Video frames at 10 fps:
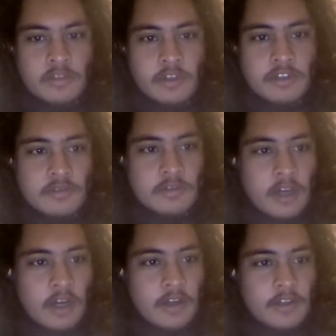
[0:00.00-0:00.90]
So this is
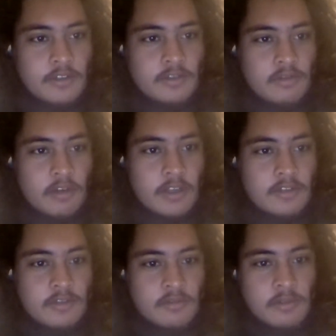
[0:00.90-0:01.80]
the audio
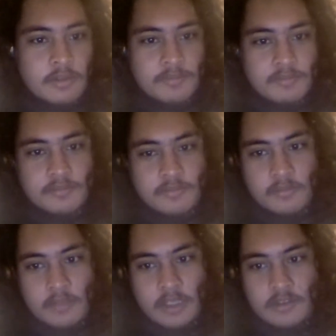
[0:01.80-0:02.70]
transcript.
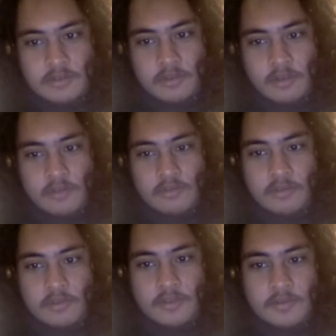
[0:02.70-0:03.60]
Might as well go
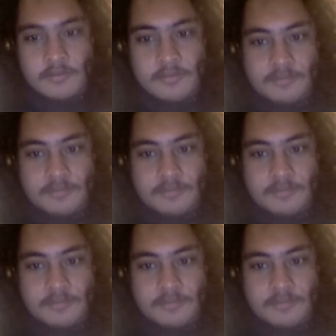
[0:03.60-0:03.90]
through it.